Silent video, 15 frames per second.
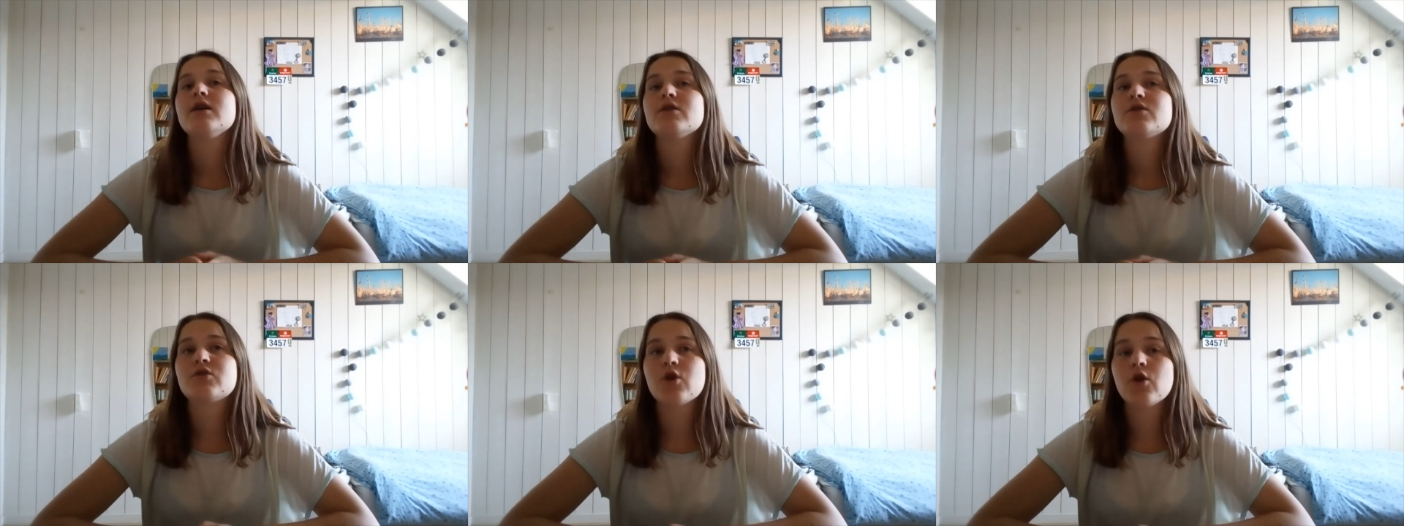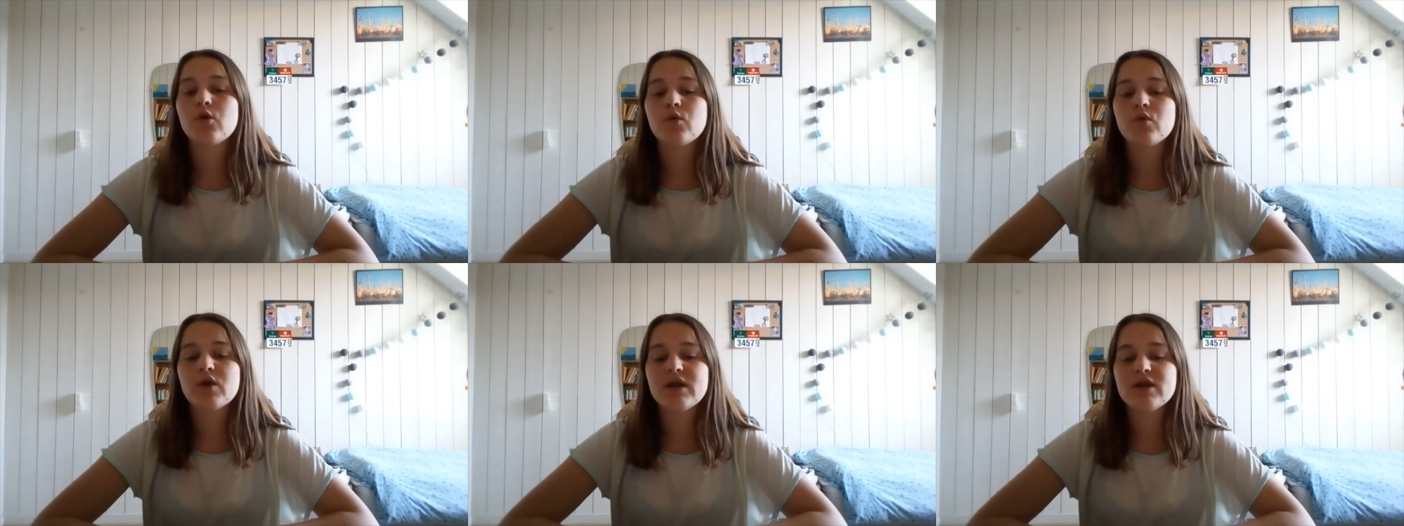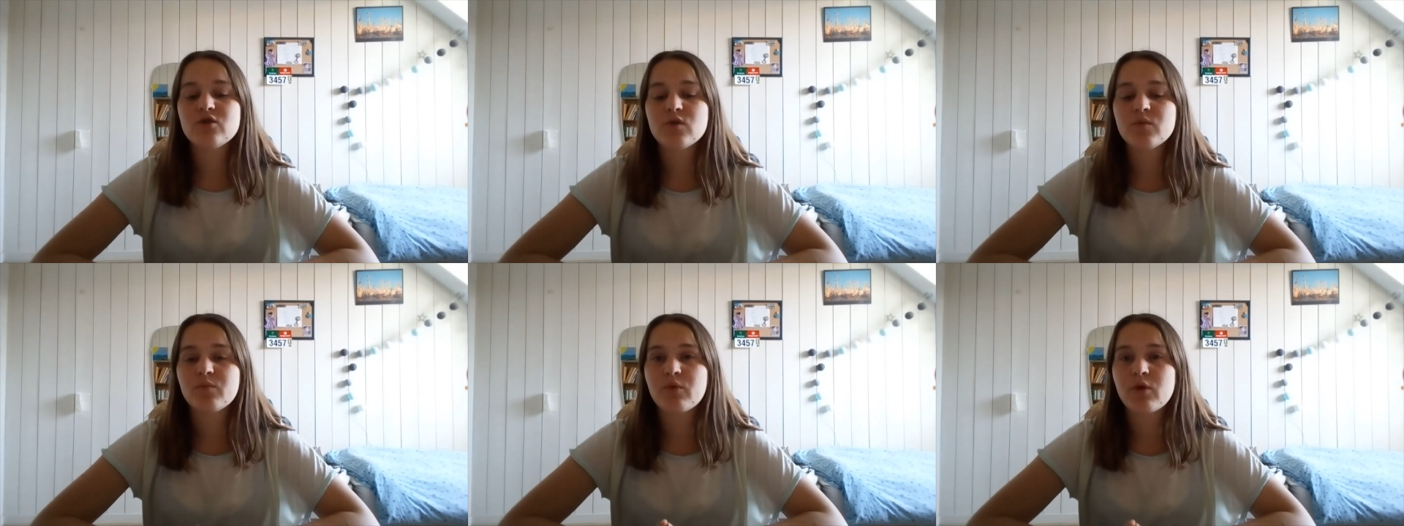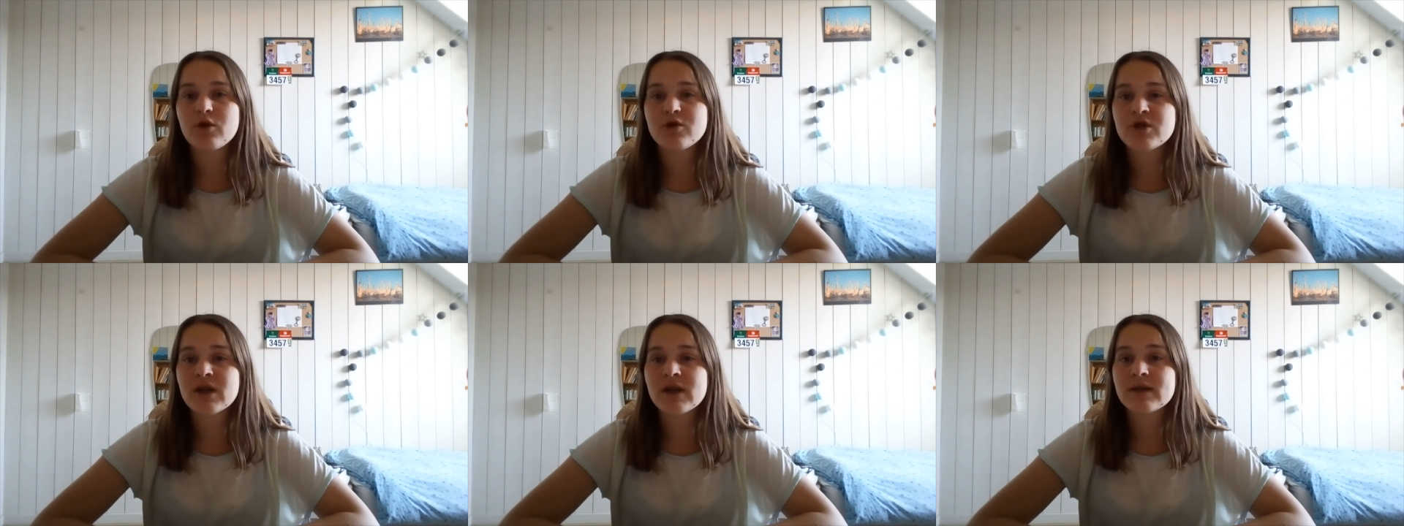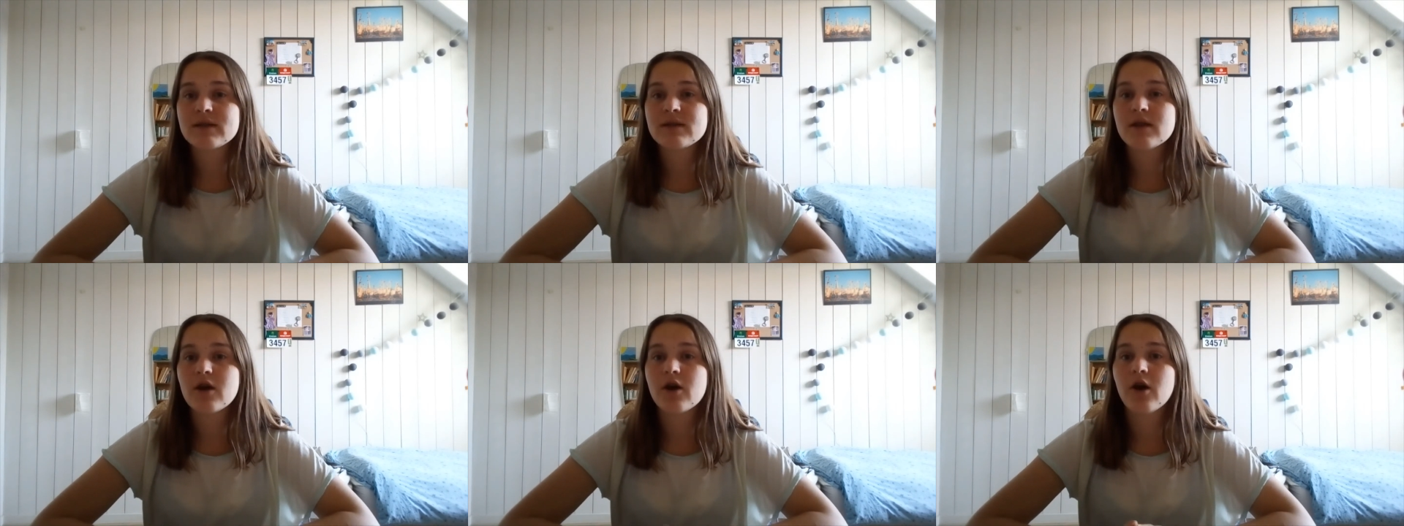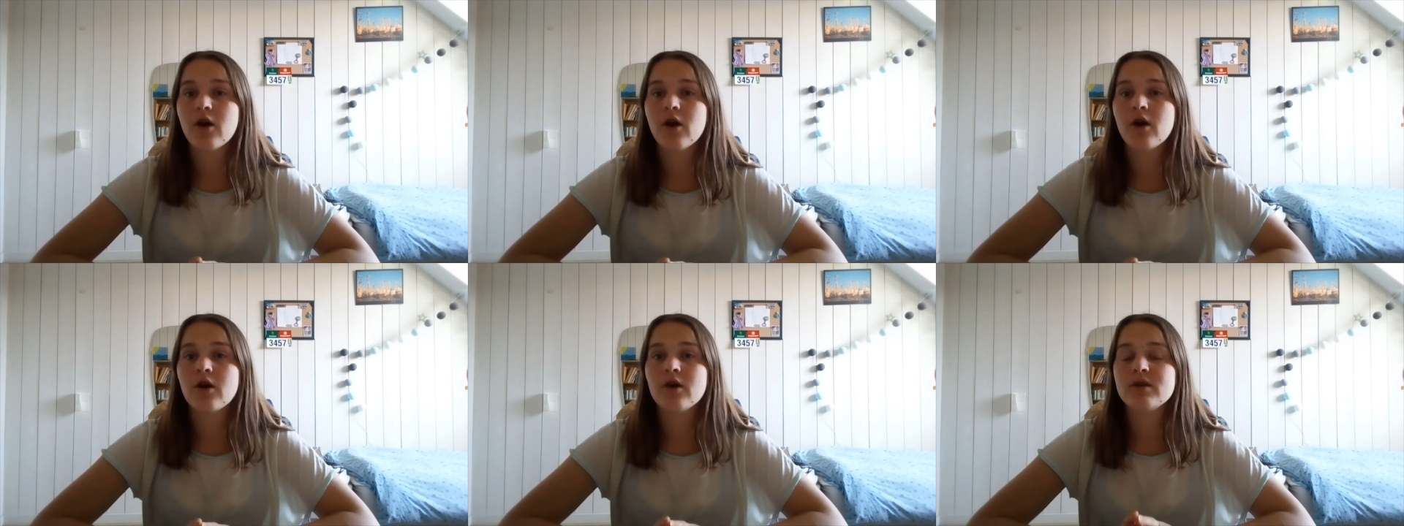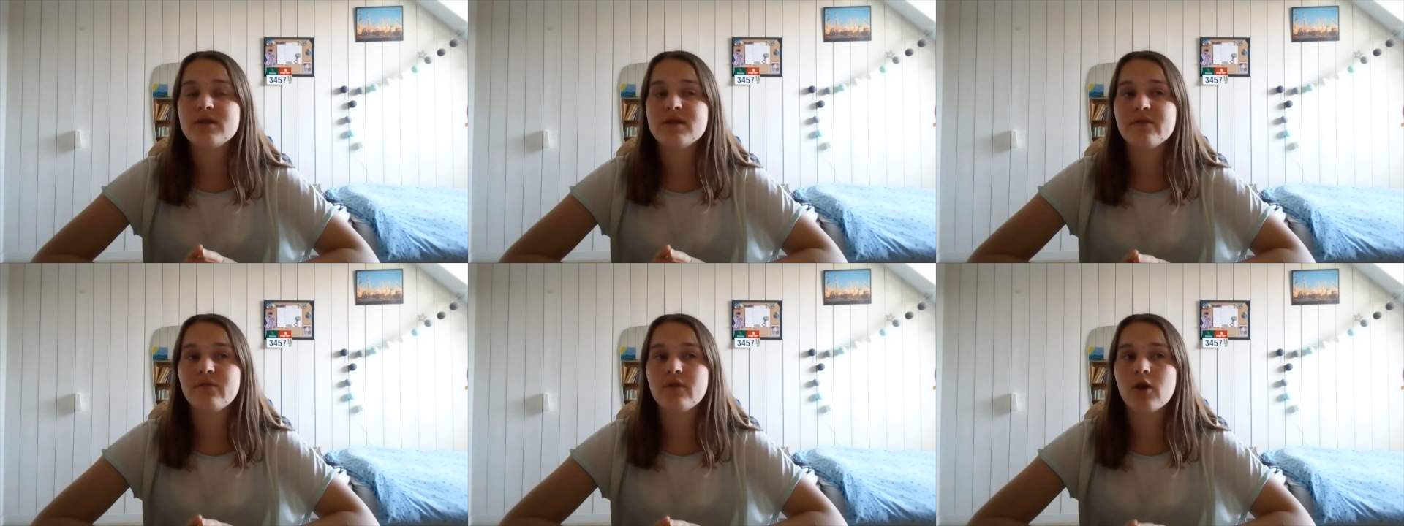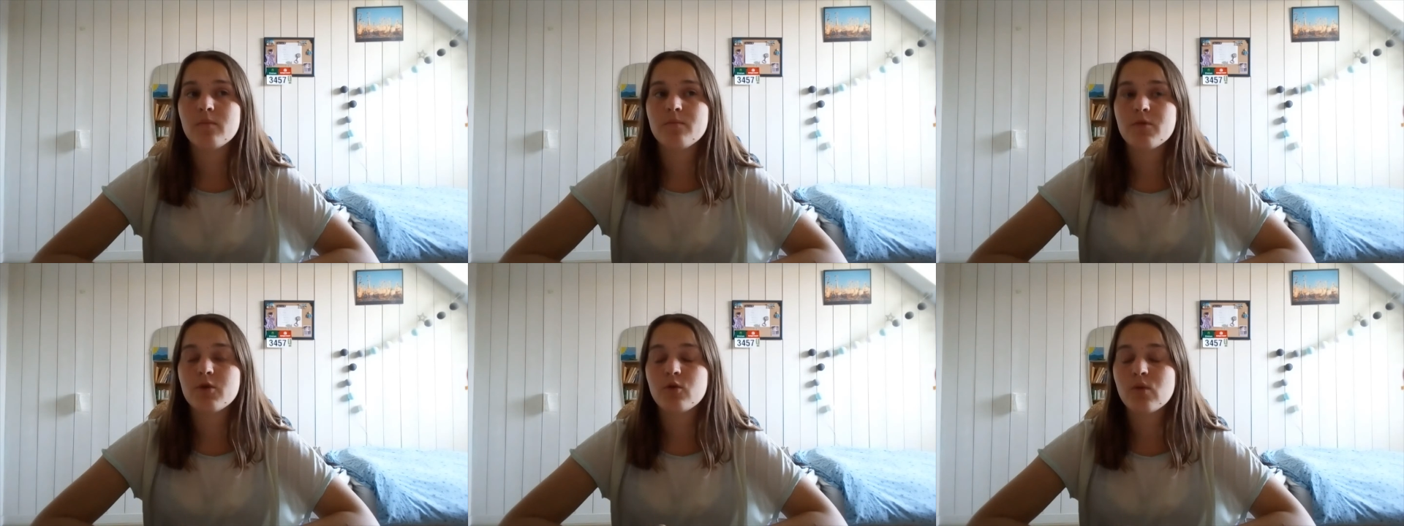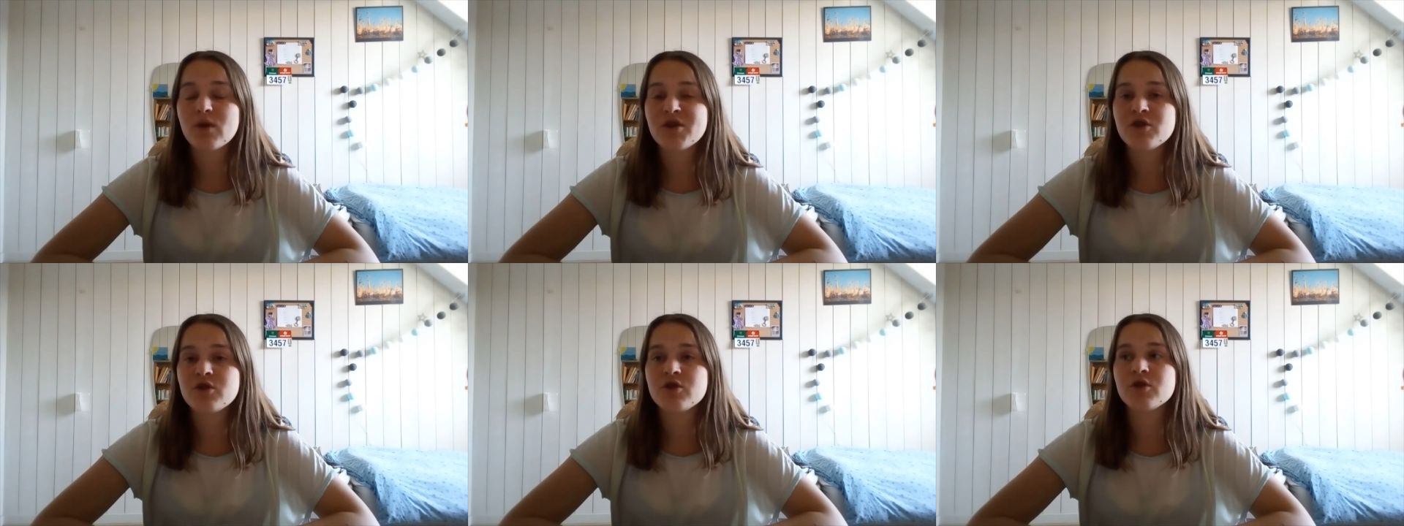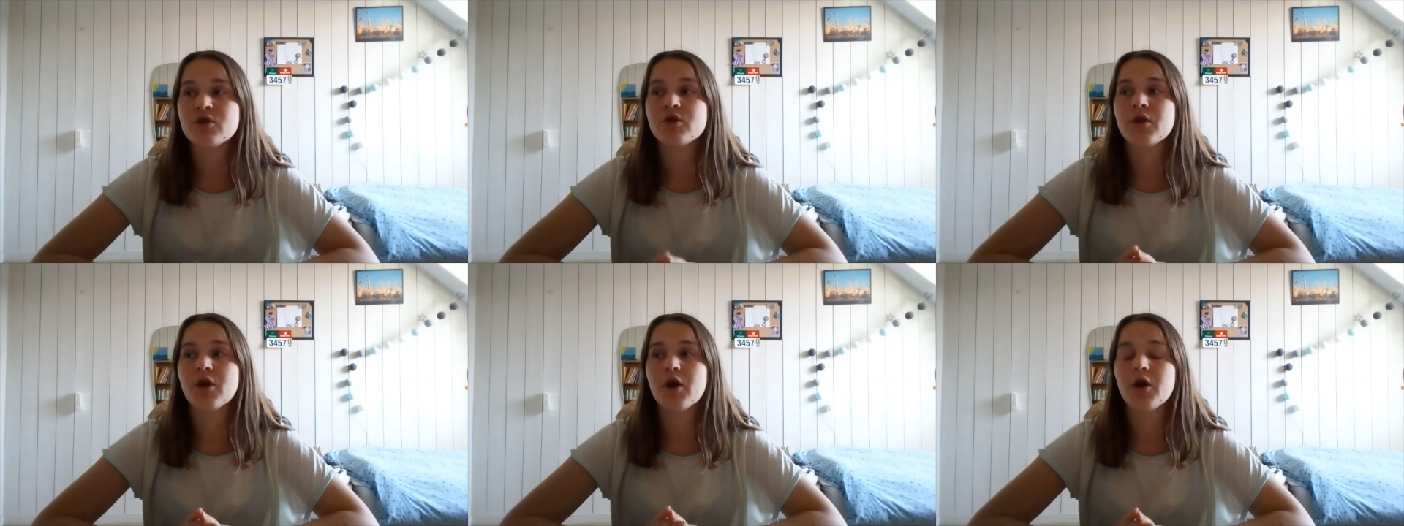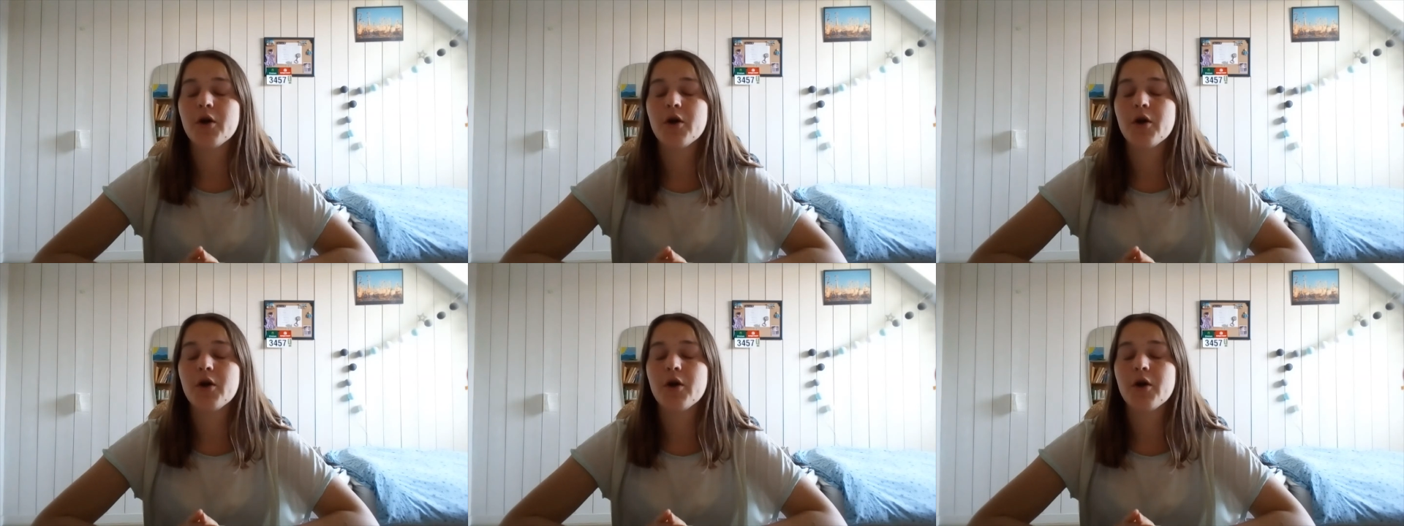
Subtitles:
So the history project developed the question,